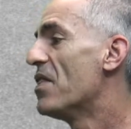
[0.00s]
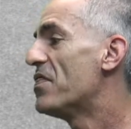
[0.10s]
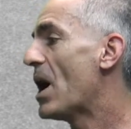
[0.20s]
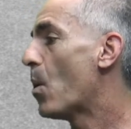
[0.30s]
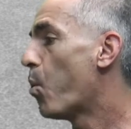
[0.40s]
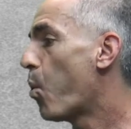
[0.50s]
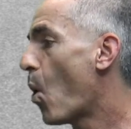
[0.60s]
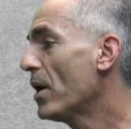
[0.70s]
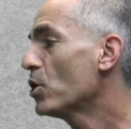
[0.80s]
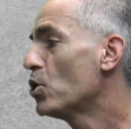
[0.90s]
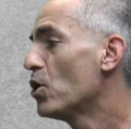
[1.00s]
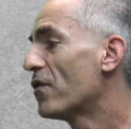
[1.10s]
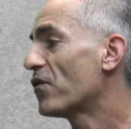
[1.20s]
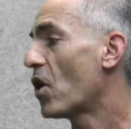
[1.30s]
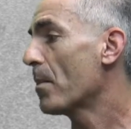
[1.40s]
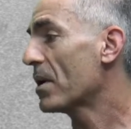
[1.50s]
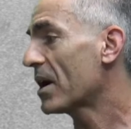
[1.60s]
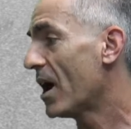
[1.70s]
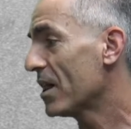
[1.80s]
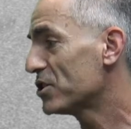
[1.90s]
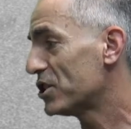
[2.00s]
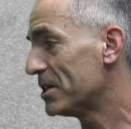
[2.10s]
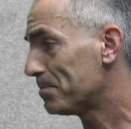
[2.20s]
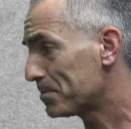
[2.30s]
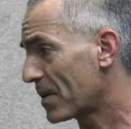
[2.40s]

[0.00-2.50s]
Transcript: that one could pharmacology,